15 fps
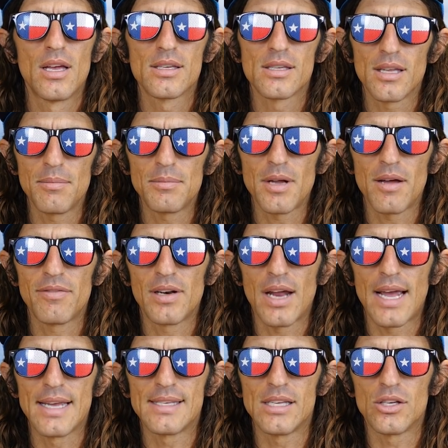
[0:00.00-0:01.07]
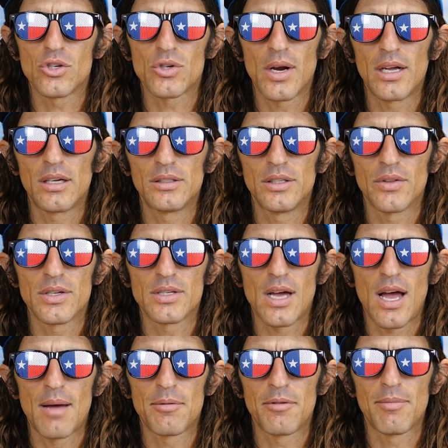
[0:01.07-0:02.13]
slipped off an icy trail near the
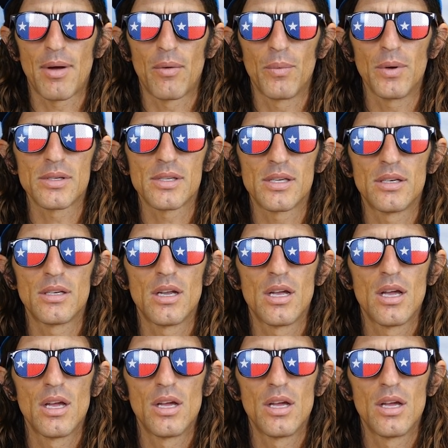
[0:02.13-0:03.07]
top of Mount Wilson,